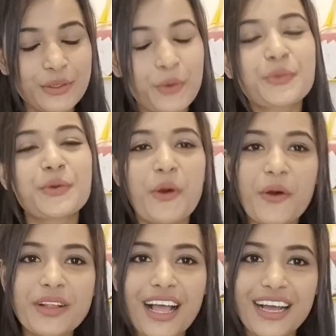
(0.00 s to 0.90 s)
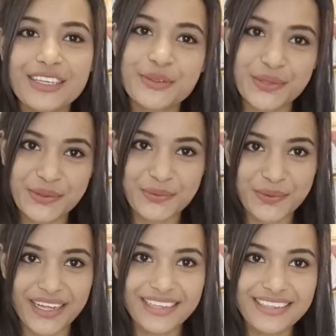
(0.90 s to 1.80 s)
Hope you all are doing
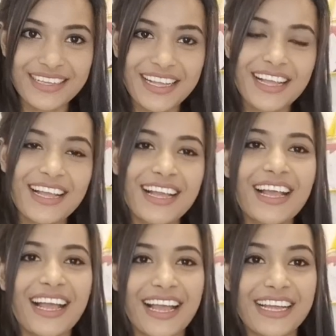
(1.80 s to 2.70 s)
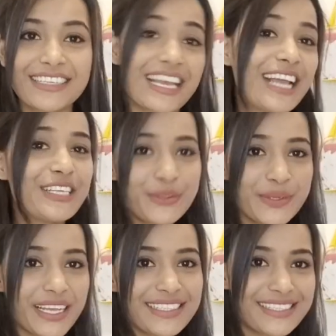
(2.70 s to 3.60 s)
well. And as you
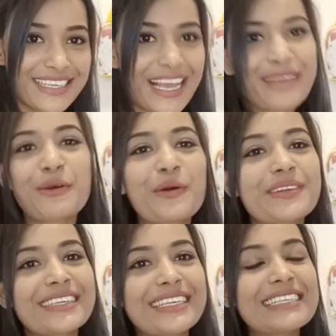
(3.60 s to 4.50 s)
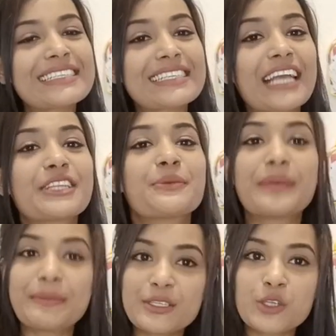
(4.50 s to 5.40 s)
can see, I'm already inside the
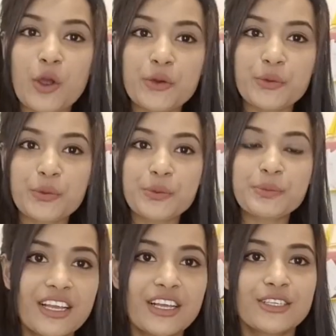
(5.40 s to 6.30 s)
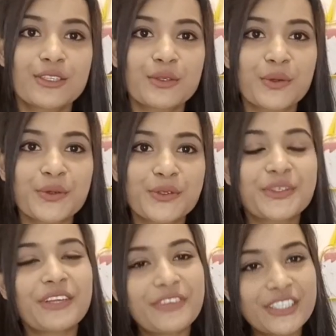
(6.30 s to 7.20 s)
baby toy room. So
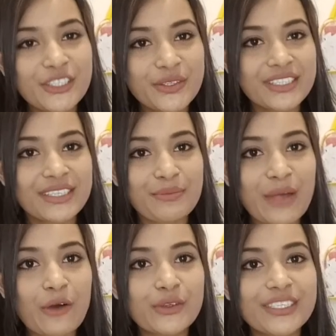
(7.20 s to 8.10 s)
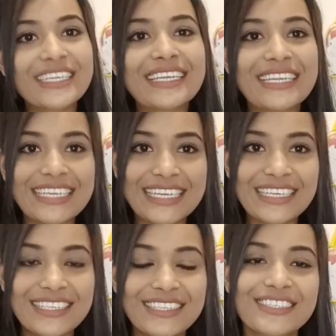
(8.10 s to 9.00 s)
today video is about
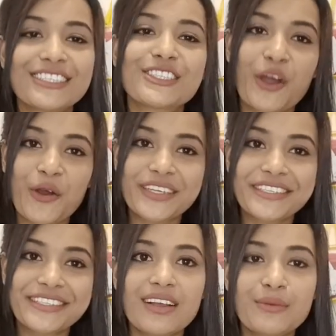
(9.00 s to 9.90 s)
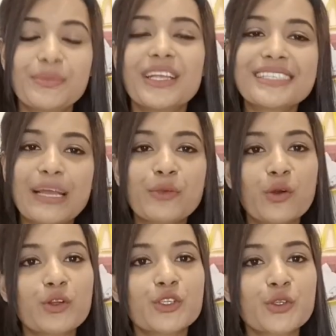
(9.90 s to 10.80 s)
cleaning the toys. Plus I'm
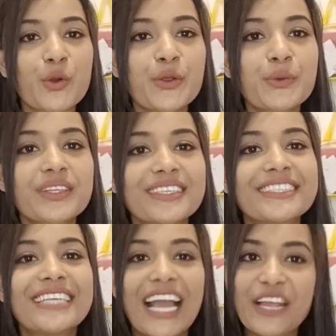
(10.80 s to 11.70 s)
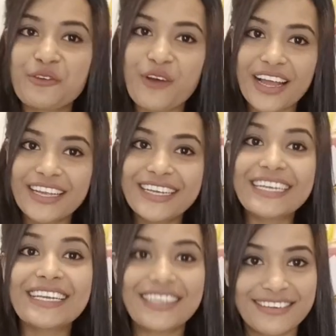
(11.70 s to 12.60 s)
gonna show you the DIY
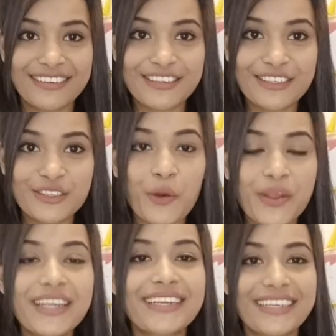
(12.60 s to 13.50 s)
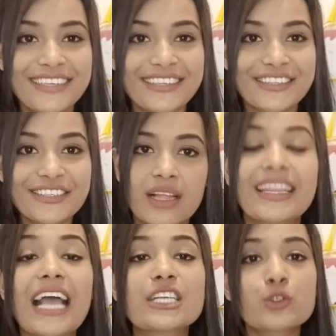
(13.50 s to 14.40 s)
cleaner, toy cleaner.
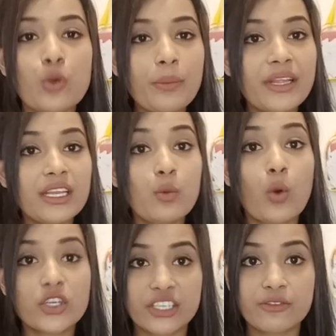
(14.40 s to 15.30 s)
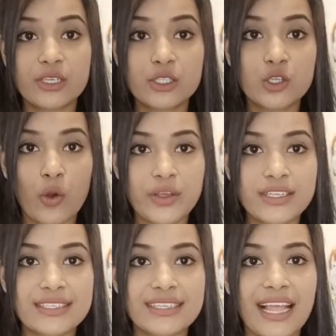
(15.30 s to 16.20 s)
There are so many washable
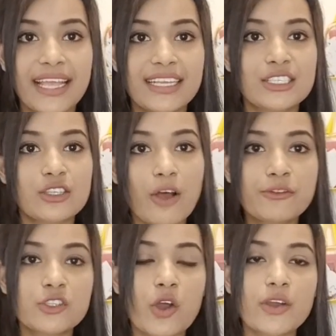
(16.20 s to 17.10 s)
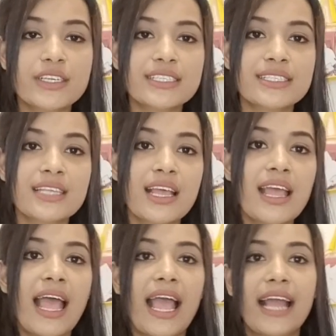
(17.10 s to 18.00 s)
toys like soft toys,
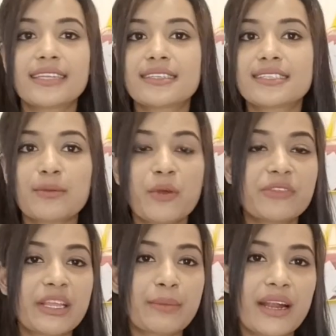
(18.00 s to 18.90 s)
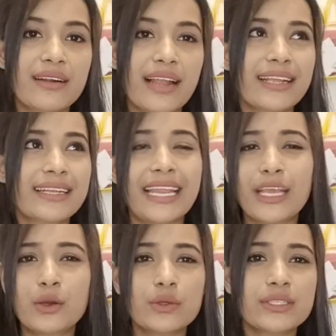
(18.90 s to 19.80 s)
and some of them are like
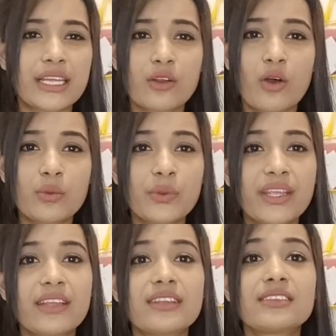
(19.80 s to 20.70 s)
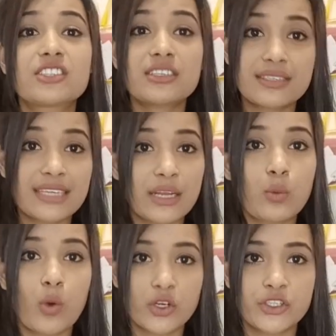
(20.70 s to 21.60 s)
Legos and all. We just
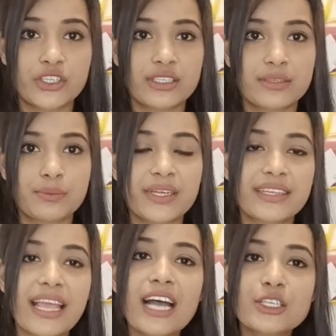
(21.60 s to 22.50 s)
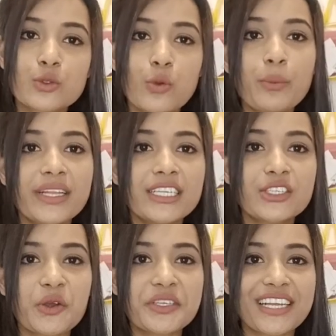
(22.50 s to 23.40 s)
can wash it, but there are so many
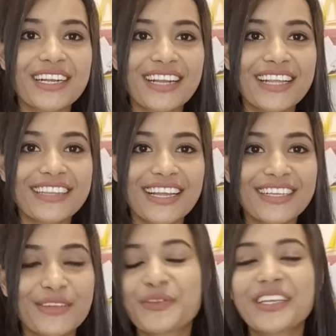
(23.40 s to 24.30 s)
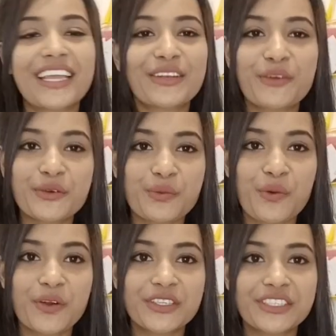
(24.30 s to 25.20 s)
toys are like that we cannot
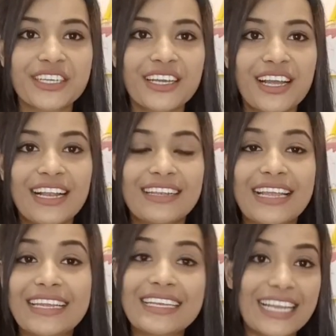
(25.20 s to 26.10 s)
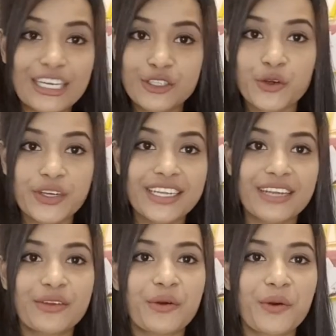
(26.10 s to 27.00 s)
wash, like electronic
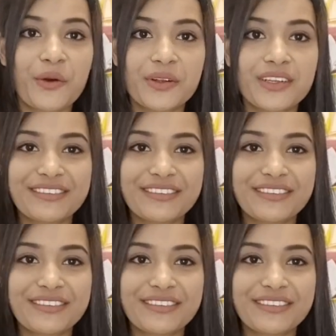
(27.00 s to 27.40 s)
and all.